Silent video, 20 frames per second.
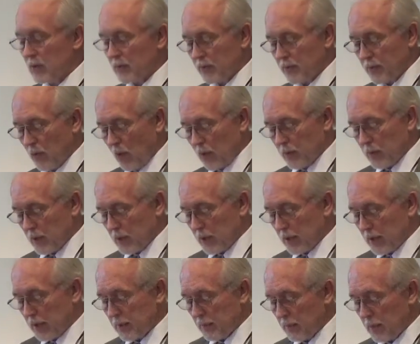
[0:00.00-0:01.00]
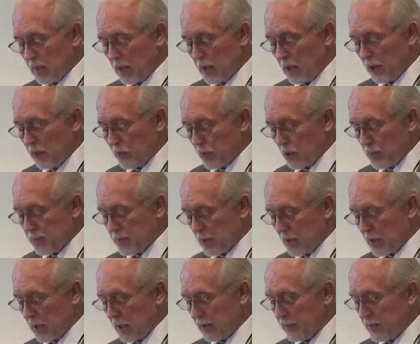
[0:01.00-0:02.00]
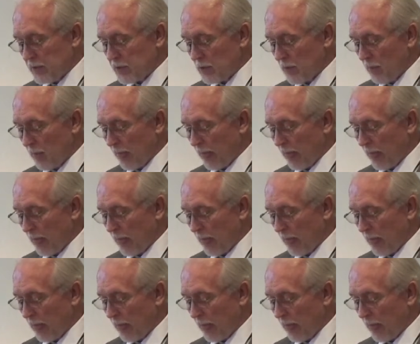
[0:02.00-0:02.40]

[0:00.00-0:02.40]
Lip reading: former groups and covens,